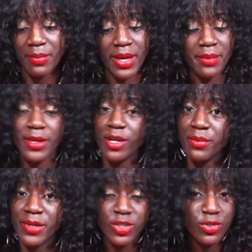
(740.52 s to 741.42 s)
baby, you're
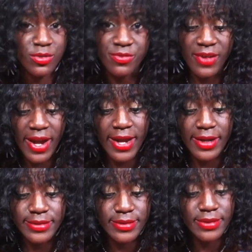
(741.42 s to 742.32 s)
much too
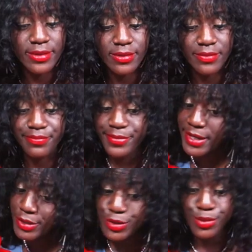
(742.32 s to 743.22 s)
fast.
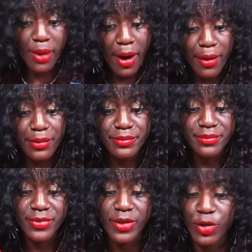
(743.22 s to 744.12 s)
Yes, you are.
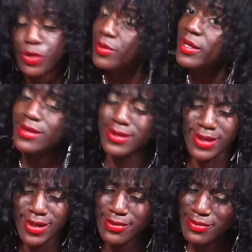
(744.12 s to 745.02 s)
You need a
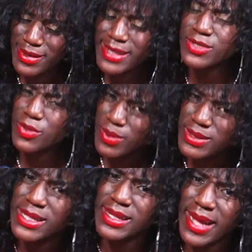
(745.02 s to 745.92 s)
love that's going
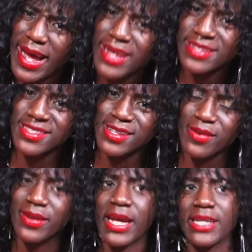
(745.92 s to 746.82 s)
to last.
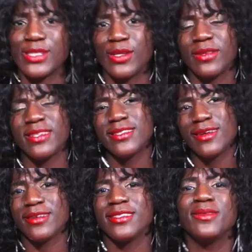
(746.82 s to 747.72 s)
Okay, so this
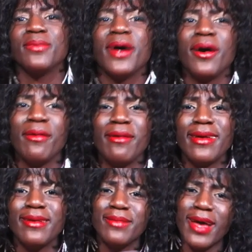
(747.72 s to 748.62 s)
song is about
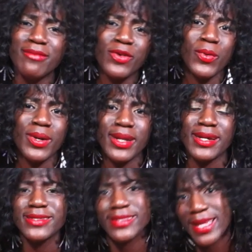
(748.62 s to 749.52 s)
him having a
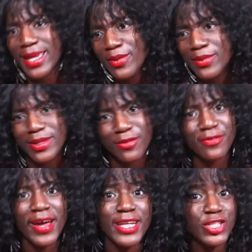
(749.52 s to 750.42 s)
one-night stand with a
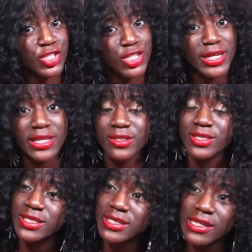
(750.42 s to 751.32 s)
fast chick.
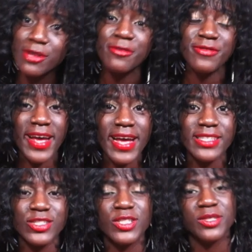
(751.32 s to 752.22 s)
She's a little
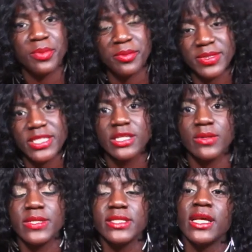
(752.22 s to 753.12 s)
fast, she's
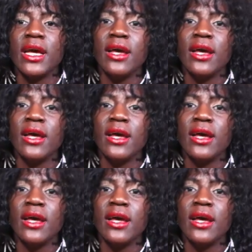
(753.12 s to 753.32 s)
promiscuous,